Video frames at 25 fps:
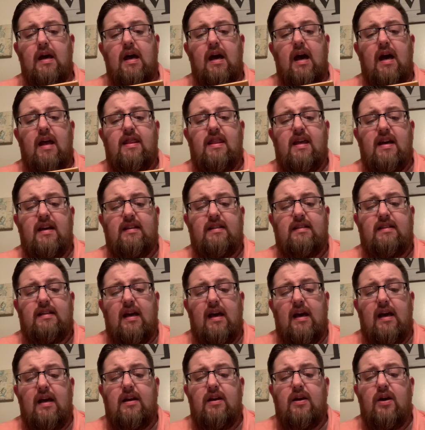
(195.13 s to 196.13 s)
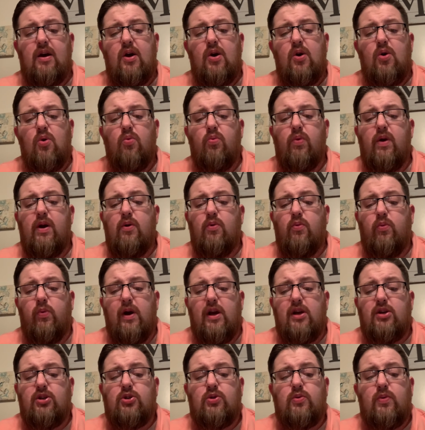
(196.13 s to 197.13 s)
And they said, we
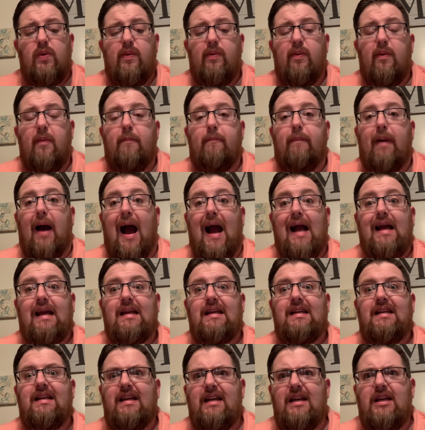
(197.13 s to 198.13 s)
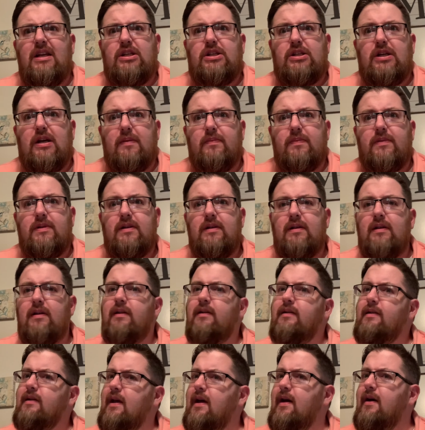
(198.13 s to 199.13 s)
wish we were back in Egypt.
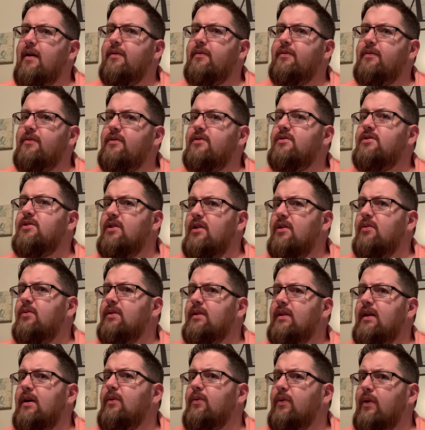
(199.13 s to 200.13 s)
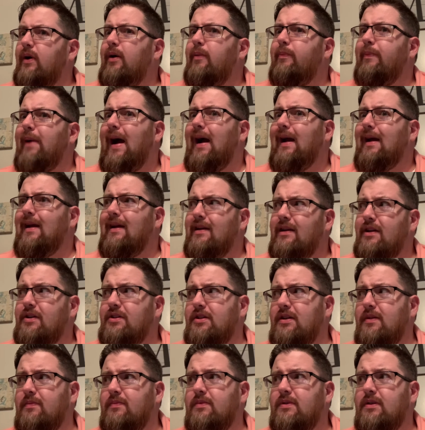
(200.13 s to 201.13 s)
Now, do you know what they were back in
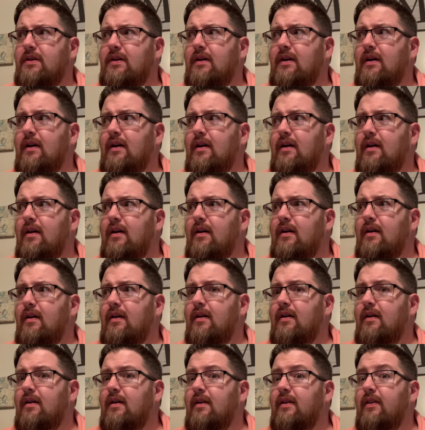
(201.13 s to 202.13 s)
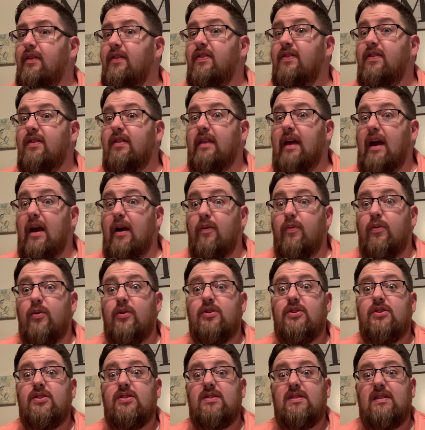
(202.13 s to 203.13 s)
Egypt? they were
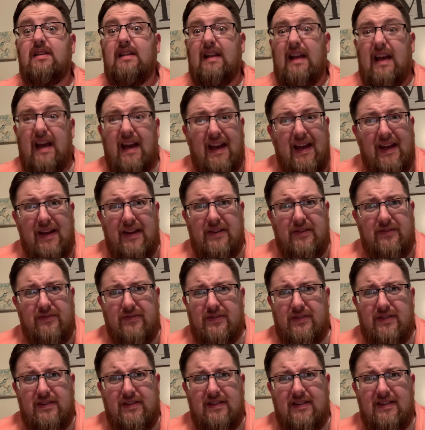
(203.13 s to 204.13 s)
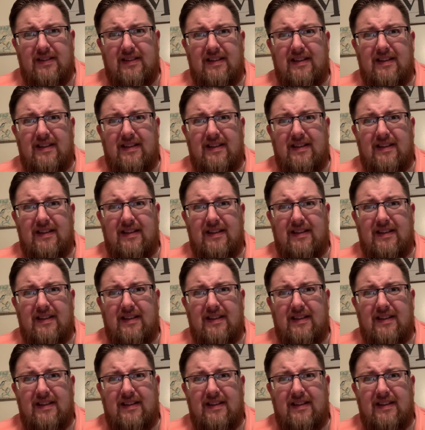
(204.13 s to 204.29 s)
slaves.